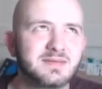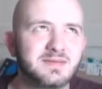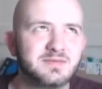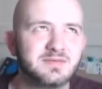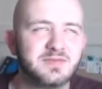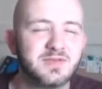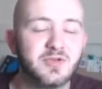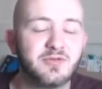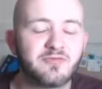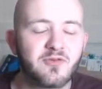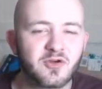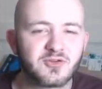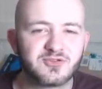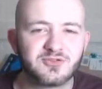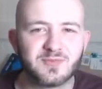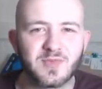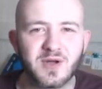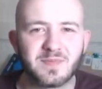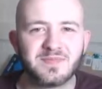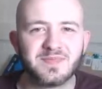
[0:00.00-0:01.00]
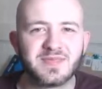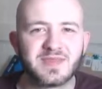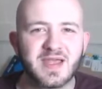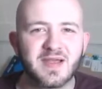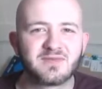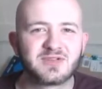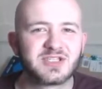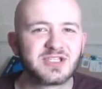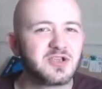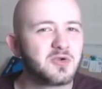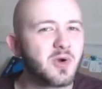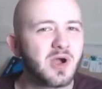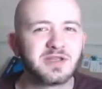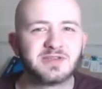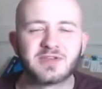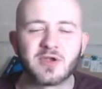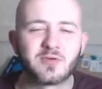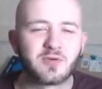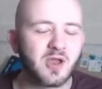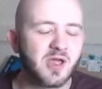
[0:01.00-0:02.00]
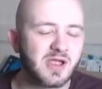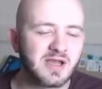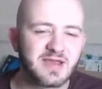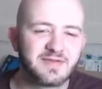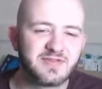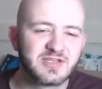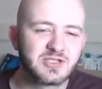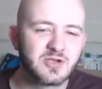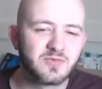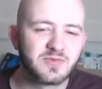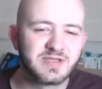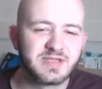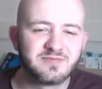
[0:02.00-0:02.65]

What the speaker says: new fossil mon. The other two I don't like. If it's got the